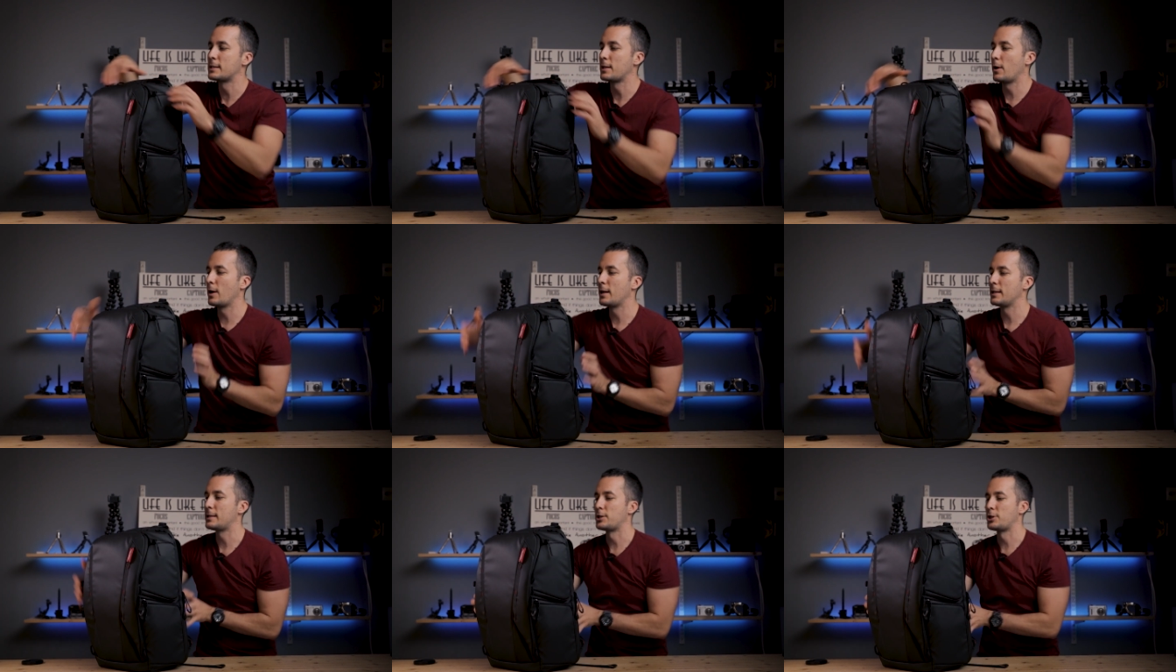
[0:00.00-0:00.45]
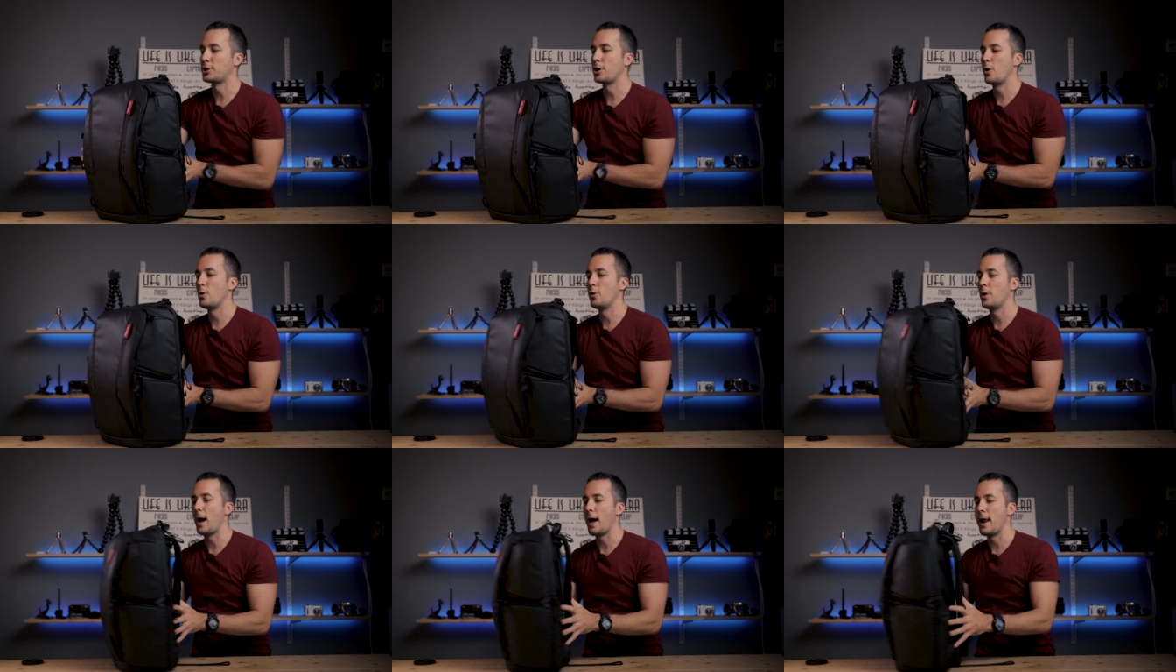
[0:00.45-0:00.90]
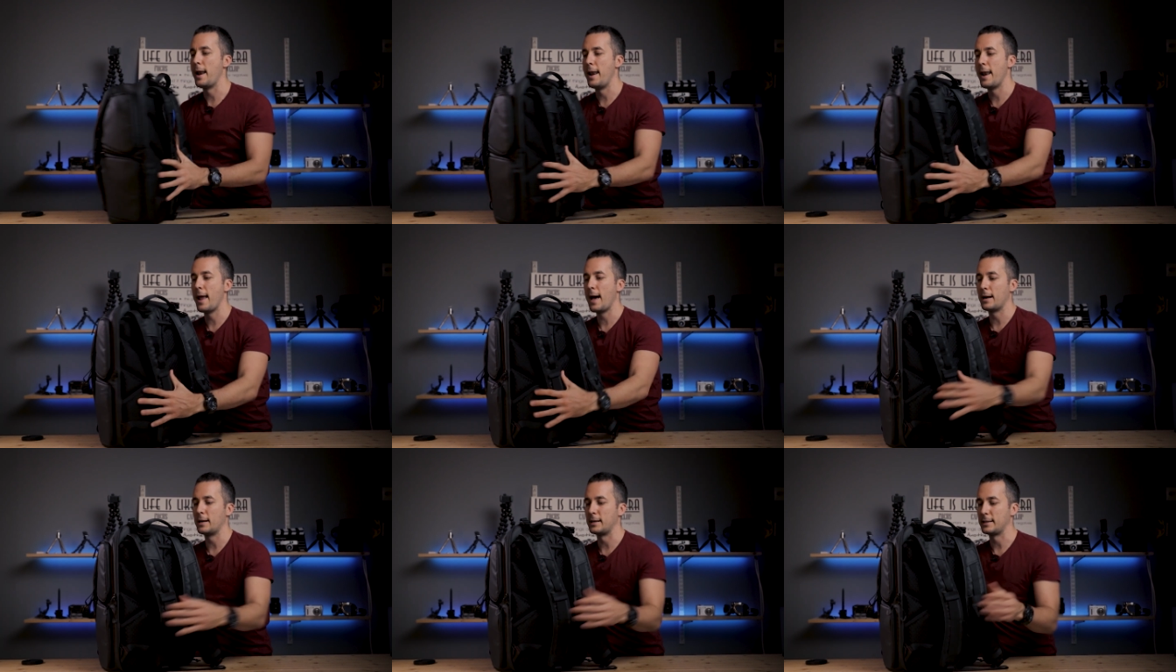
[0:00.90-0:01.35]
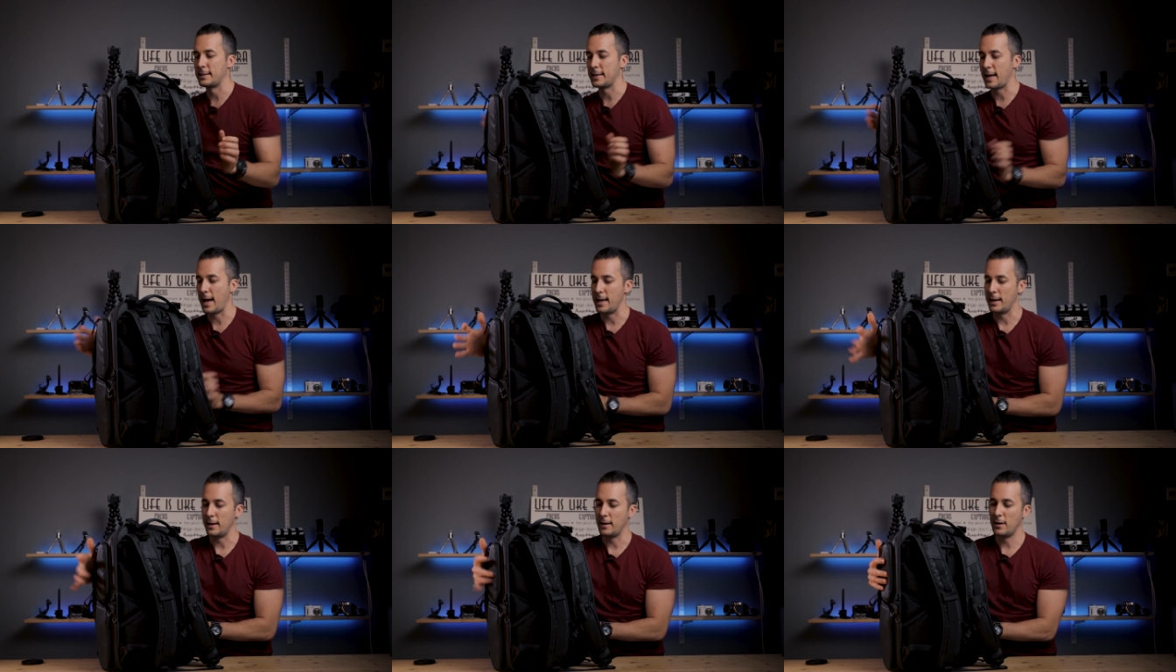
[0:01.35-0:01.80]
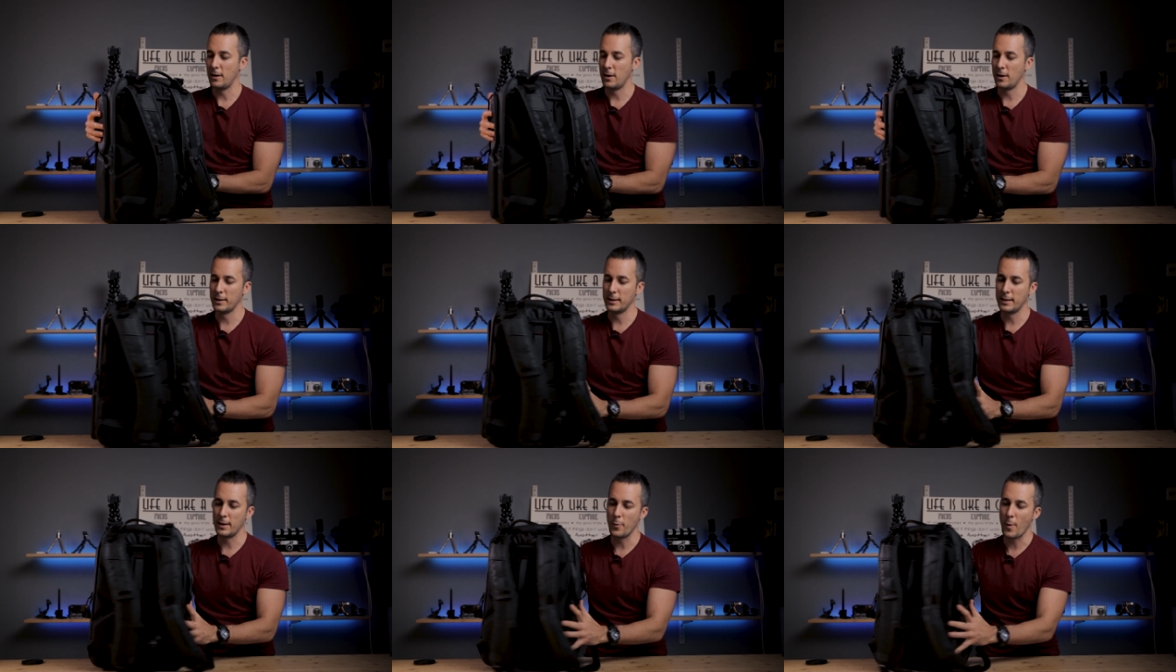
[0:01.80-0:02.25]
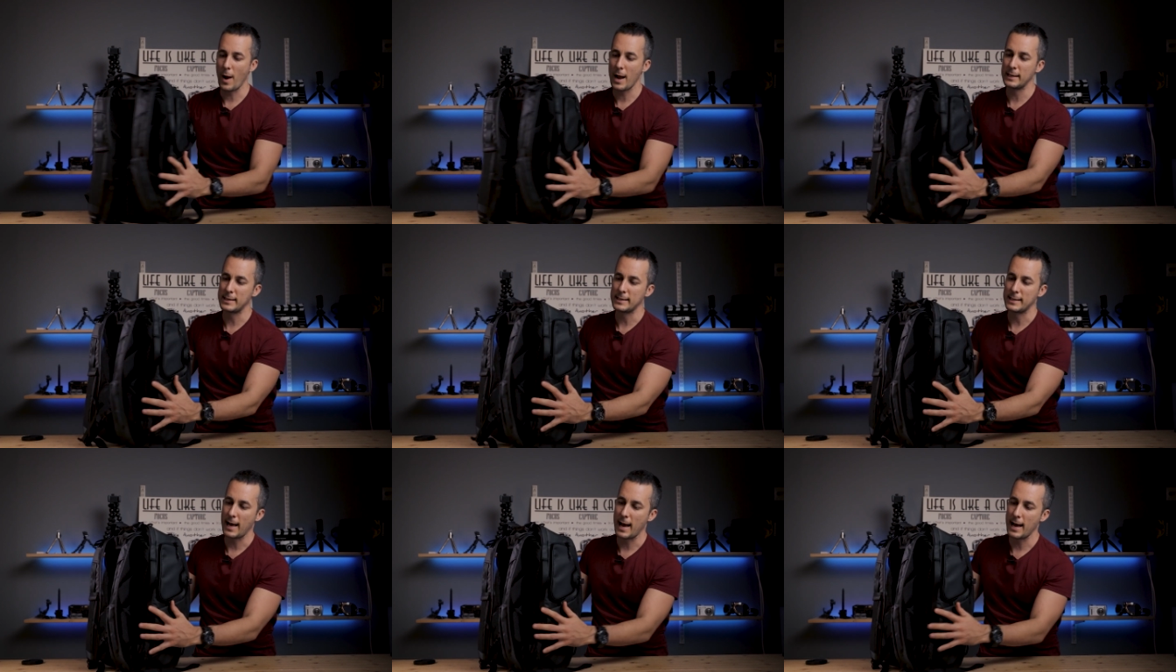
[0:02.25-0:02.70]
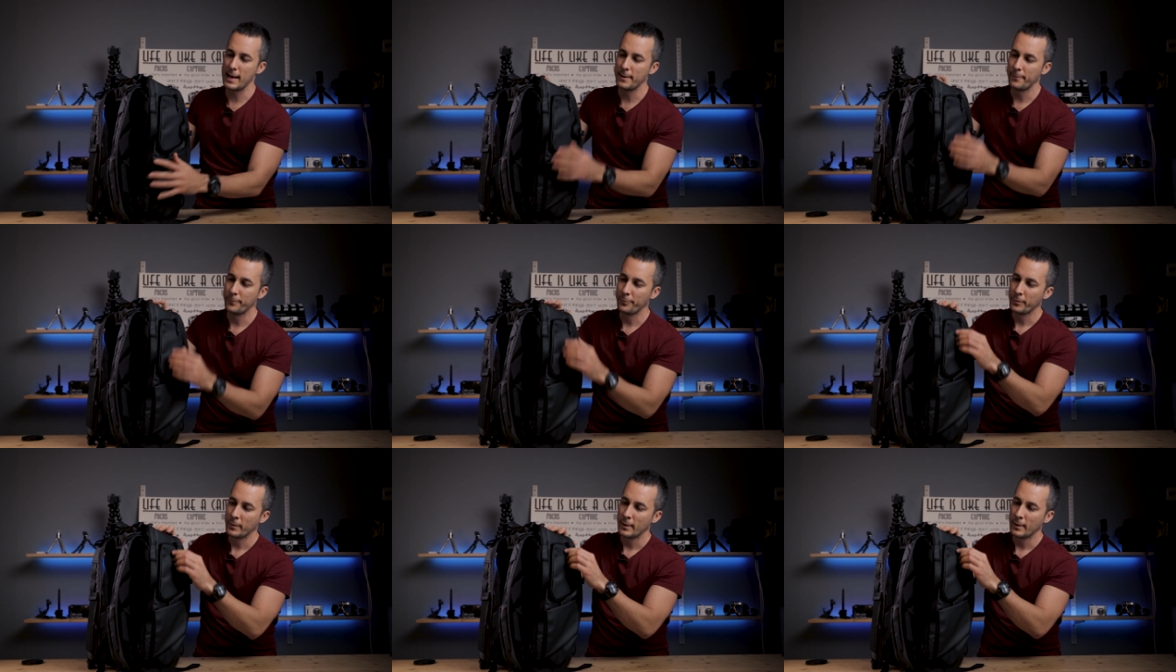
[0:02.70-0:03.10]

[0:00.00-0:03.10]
So let's show another side. On the right side,